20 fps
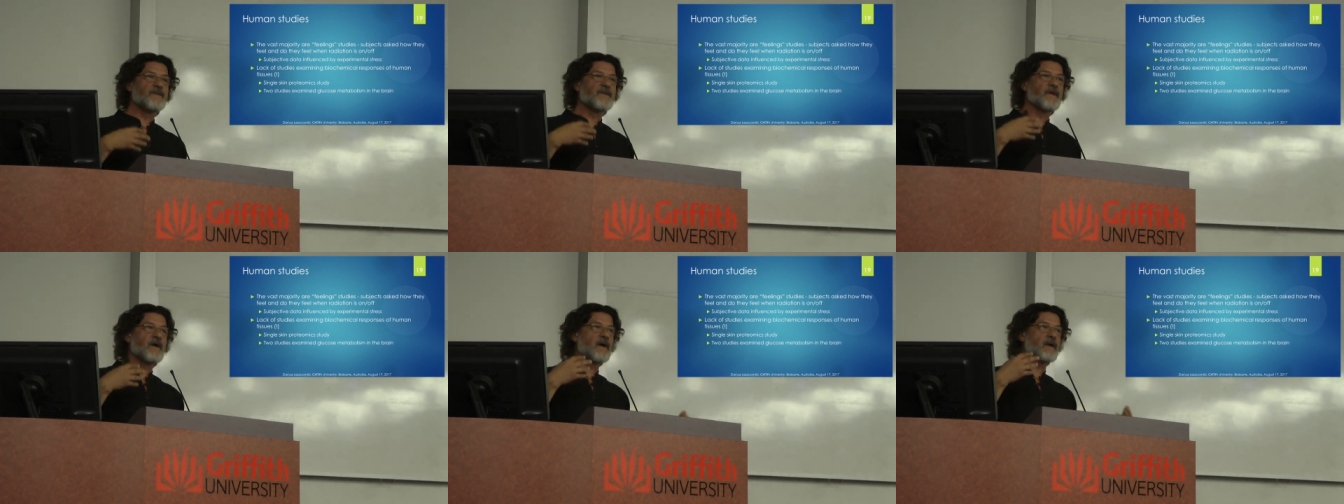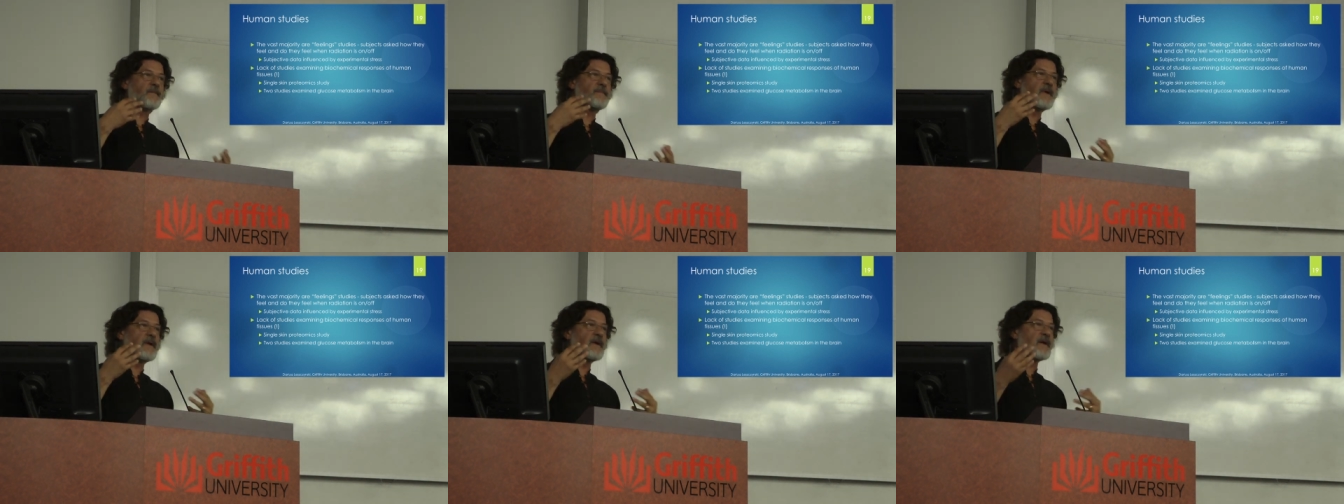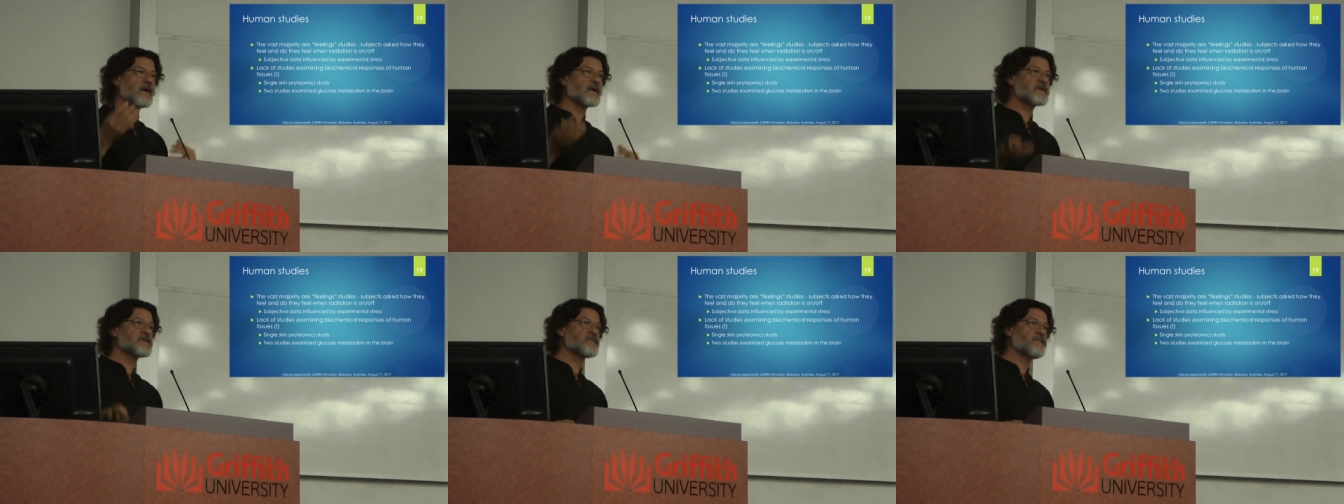when they are
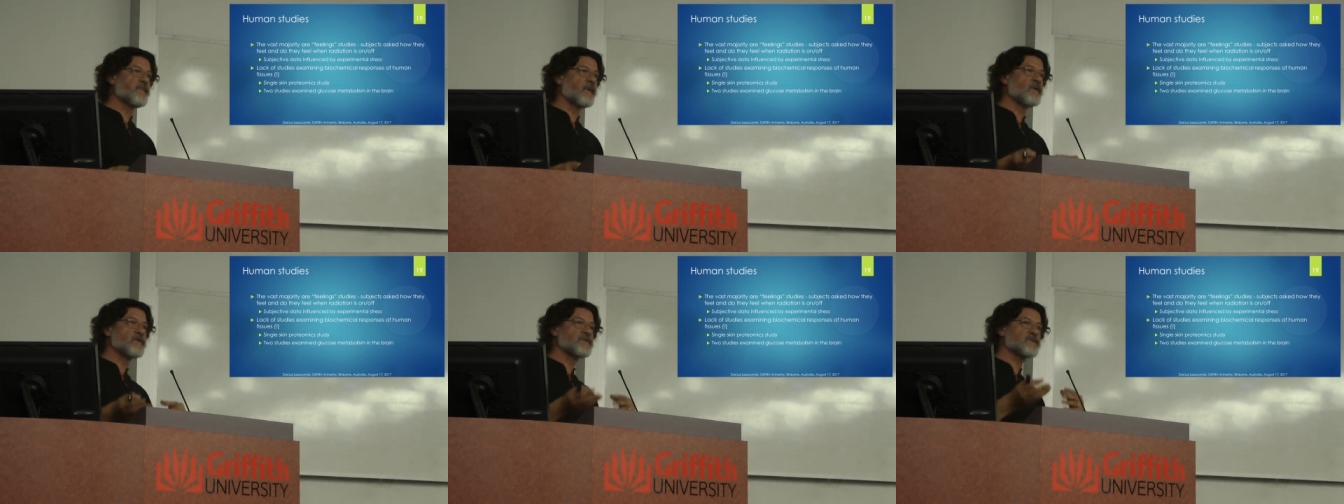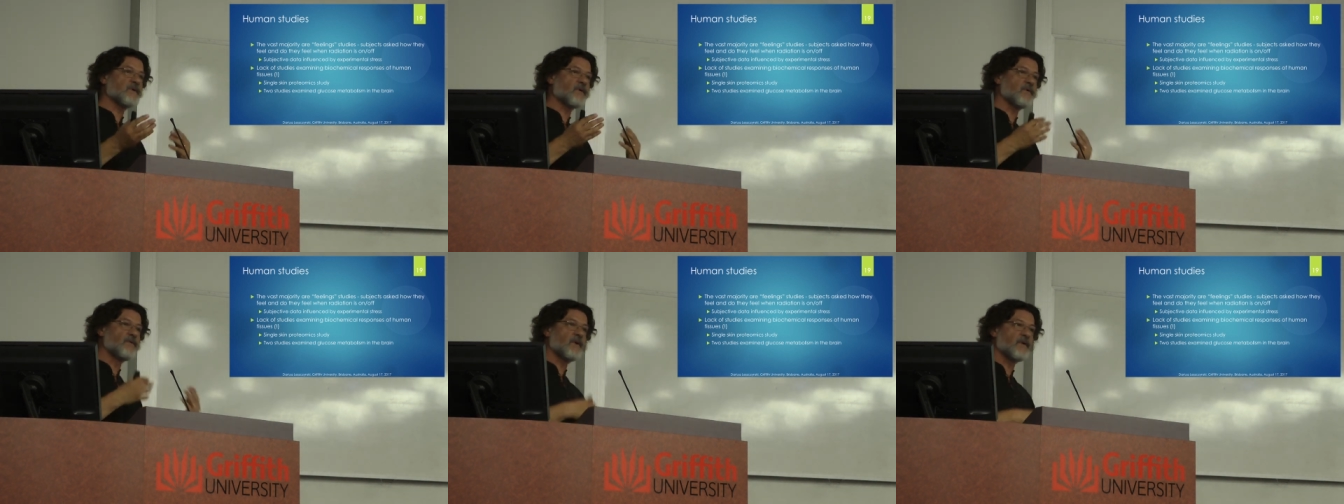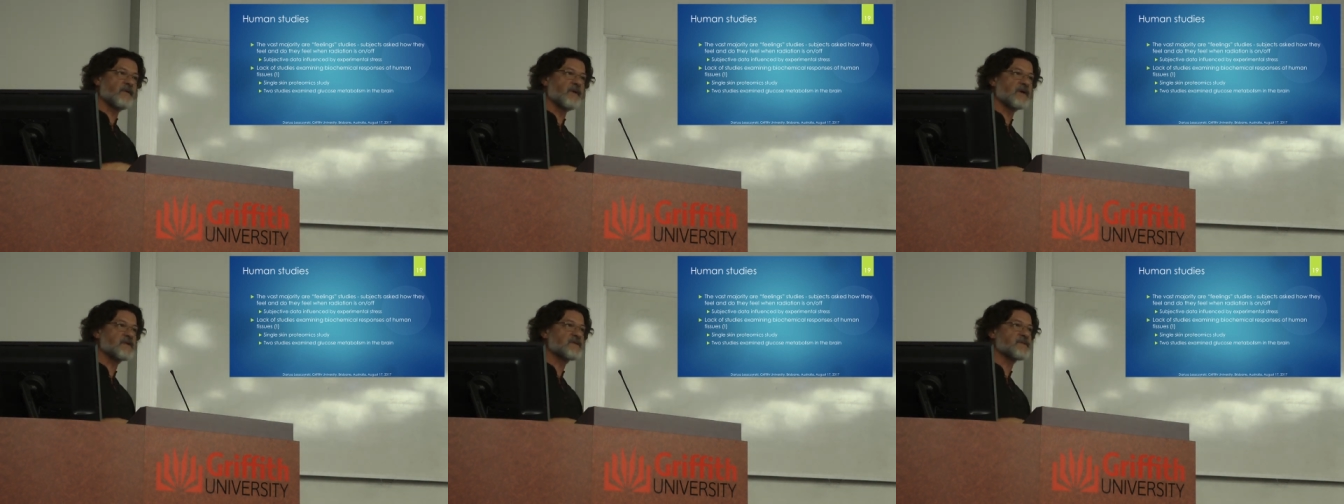being exposed
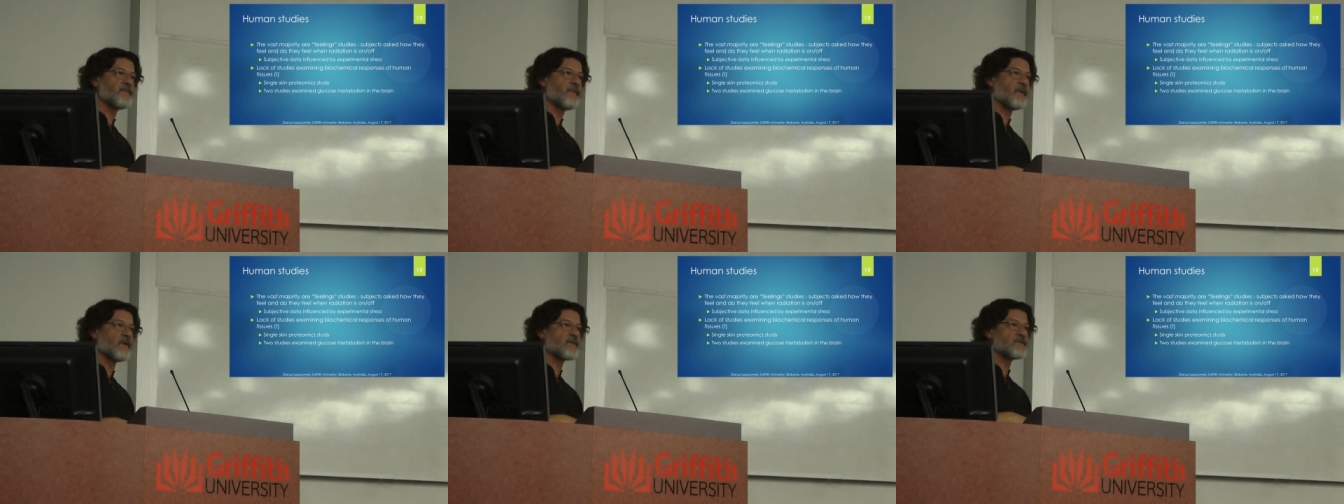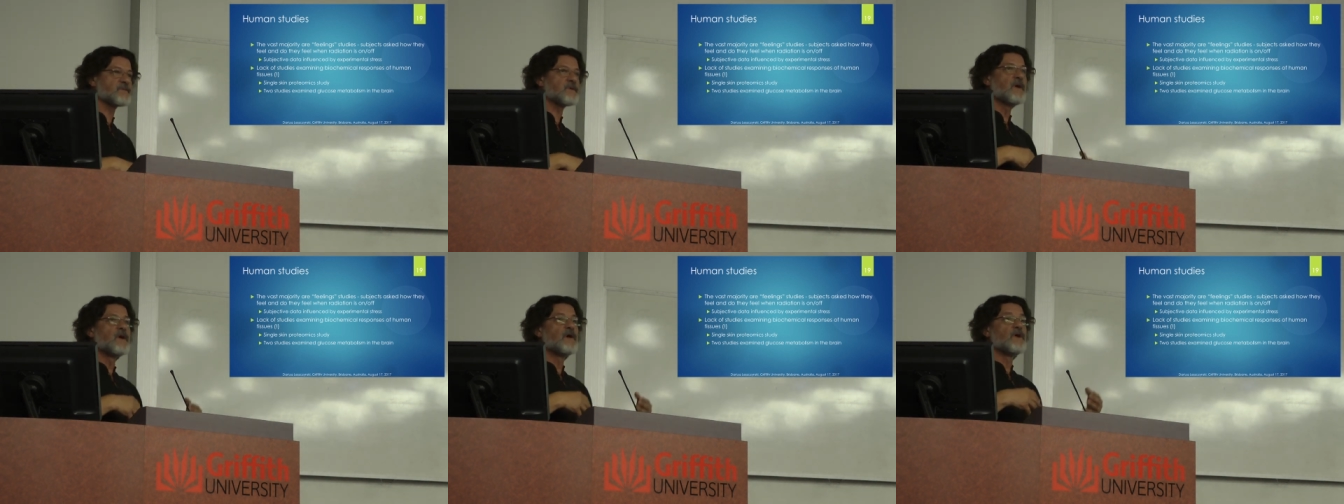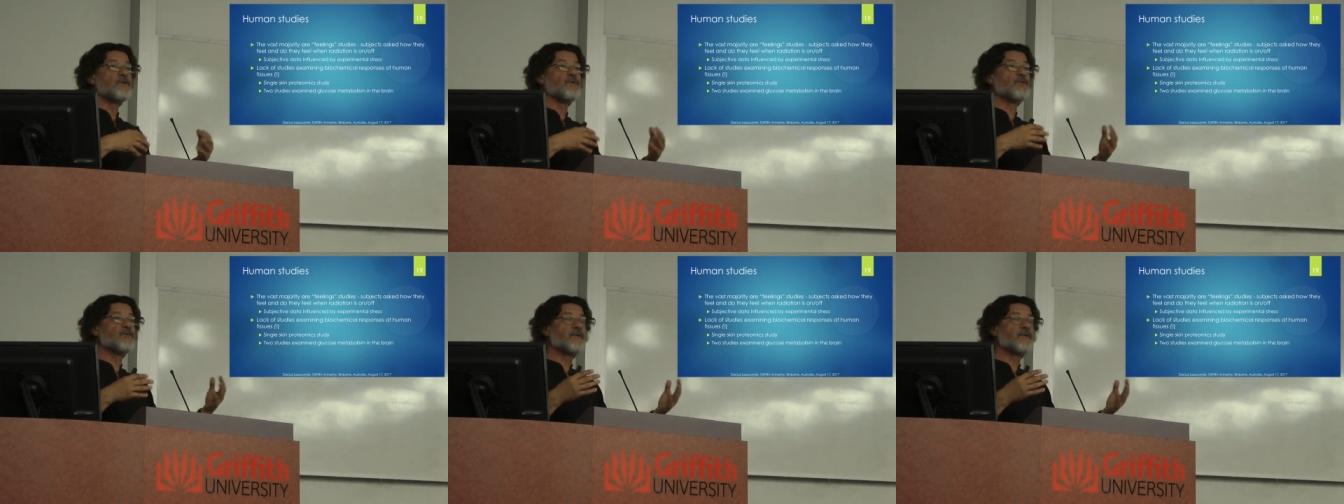or non-exposed.